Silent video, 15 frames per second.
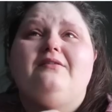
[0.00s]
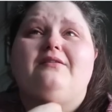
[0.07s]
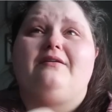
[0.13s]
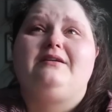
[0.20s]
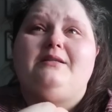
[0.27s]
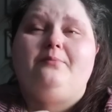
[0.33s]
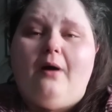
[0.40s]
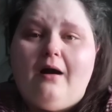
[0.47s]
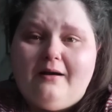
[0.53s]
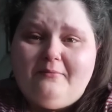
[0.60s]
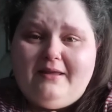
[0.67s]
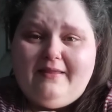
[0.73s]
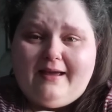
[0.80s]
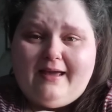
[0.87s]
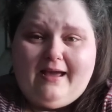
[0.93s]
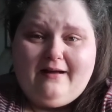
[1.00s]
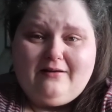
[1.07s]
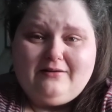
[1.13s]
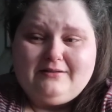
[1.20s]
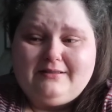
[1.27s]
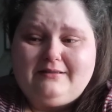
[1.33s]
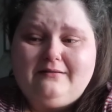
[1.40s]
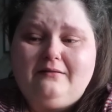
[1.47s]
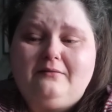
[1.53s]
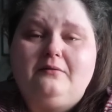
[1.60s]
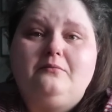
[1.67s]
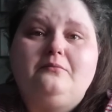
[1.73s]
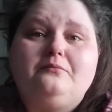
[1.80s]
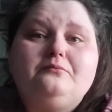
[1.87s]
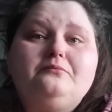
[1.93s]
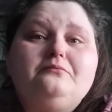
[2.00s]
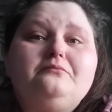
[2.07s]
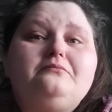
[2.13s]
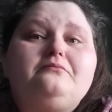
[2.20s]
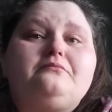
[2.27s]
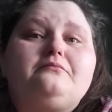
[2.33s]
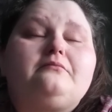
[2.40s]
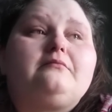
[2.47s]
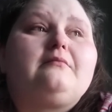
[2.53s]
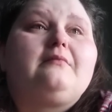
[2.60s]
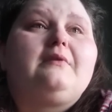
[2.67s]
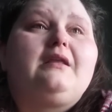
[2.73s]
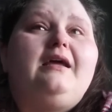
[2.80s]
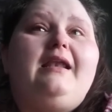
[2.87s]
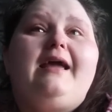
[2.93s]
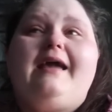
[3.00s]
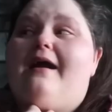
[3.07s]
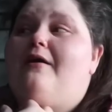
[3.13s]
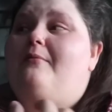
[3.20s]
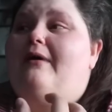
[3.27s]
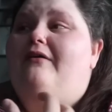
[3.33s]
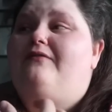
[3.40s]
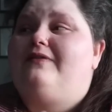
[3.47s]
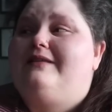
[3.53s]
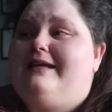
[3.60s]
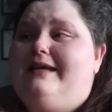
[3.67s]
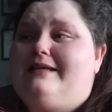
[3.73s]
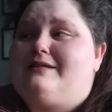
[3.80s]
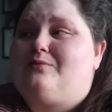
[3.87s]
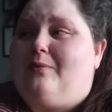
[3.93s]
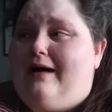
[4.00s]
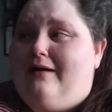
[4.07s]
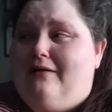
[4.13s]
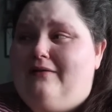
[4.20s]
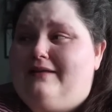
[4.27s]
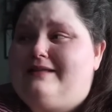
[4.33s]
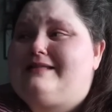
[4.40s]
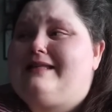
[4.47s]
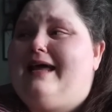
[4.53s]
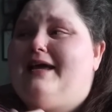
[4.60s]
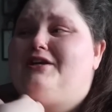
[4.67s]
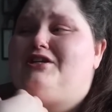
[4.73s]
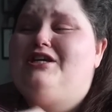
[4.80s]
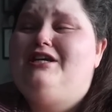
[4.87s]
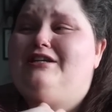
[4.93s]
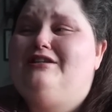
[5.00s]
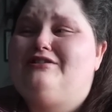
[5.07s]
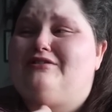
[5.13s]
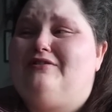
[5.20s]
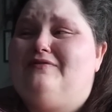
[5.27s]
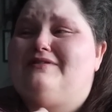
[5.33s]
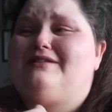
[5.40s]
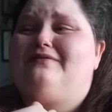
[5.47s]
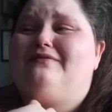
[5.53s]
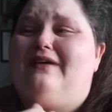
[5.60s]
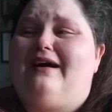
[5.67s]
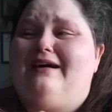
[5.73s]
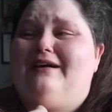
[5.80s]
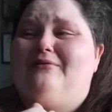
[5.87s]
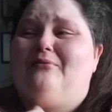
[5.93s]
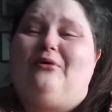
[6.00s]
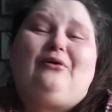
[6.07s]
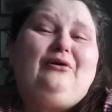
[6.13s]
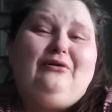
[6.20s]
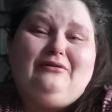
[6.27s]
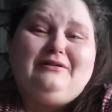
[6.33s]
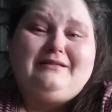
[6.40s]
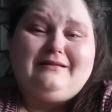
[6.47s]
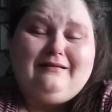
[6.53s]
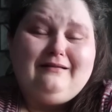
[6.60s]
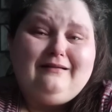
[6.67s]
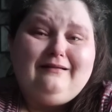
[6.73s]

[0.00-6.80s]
There's a part of me that cares, and I care about Feline as well. It's like she deserves the fucking world.